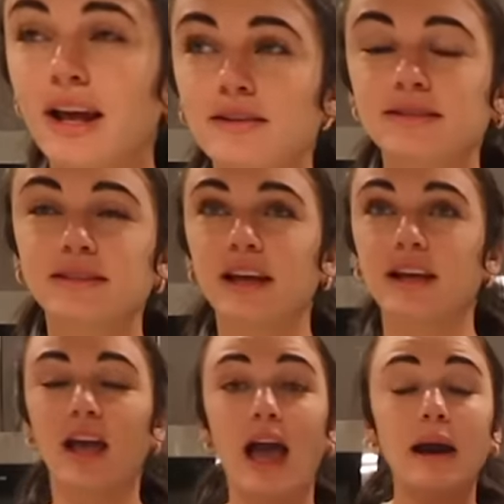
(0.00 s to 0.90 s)
and I was like
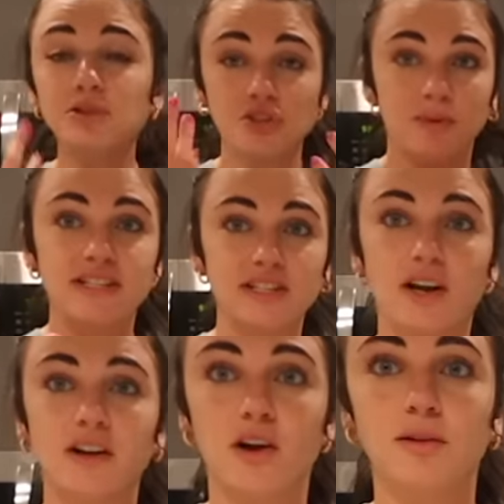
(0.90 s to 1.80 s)
I was too busy
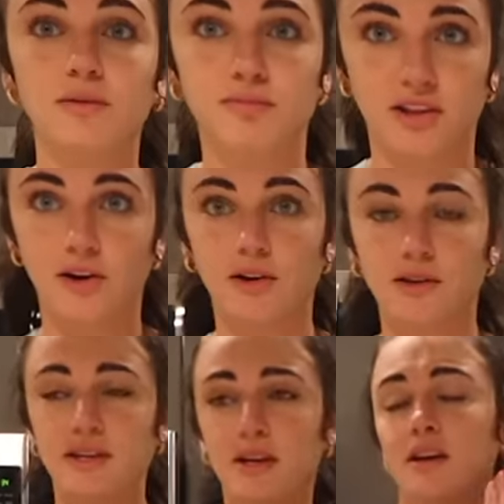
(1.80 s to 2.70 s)
talking to all the
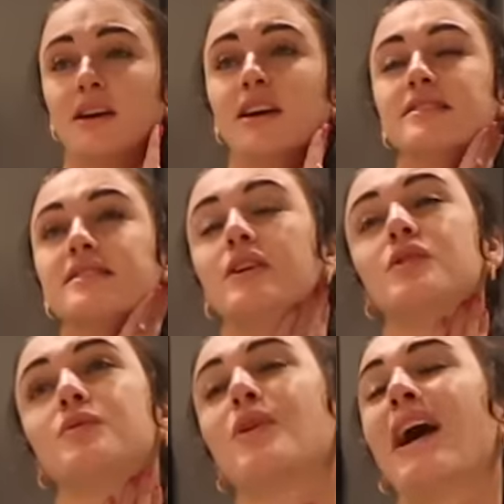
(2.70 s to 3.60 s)
girls and
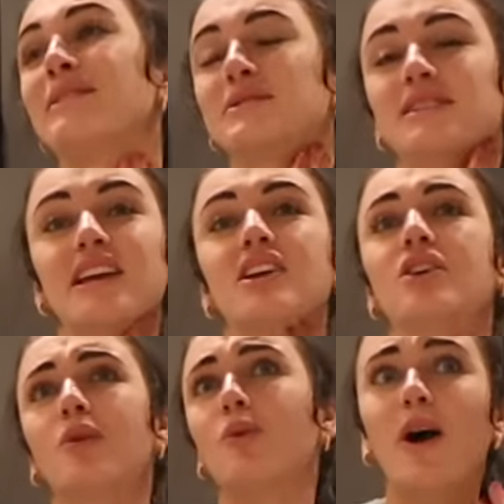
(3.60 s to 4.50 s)
so Ryan was like
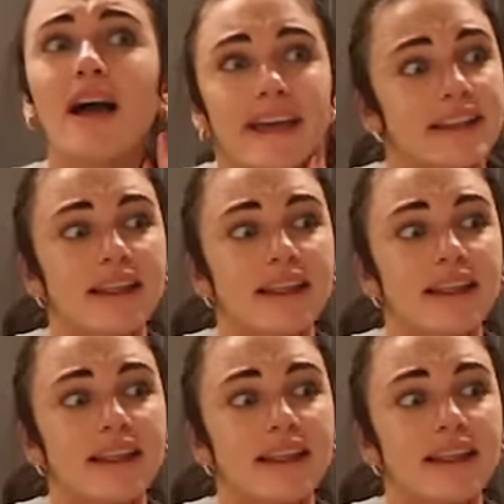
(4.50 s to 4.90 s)
what?